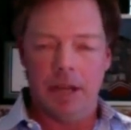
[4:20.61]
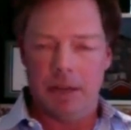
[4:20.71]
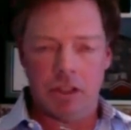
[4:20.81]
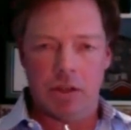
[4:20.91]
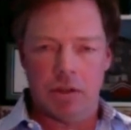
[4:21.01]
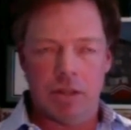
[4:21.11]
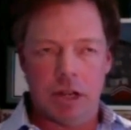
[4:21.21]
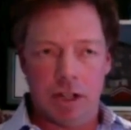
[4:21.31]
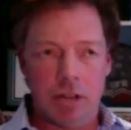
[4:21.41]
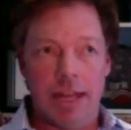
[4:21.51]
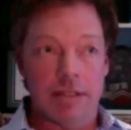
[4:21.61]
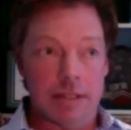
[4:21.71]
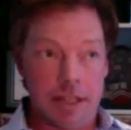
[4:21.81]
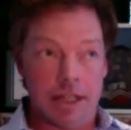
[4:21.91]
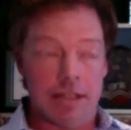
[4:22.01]
I mean, I'm, sorry, I'm sorry,
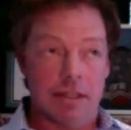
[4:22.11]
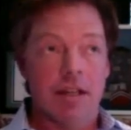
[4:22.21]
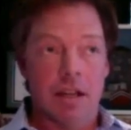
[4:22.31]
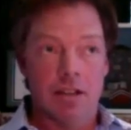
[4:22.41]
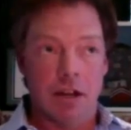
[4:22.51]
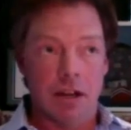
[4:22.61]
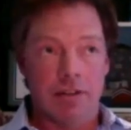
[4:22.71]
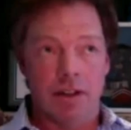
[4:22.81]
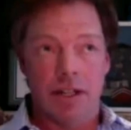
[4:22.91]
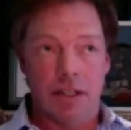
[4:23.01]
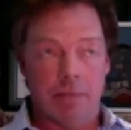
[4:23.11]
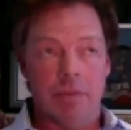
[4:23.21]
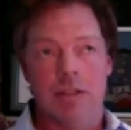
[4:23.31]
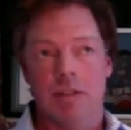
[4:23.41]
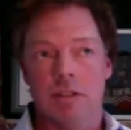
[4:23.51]
2006, started Affinity Labs.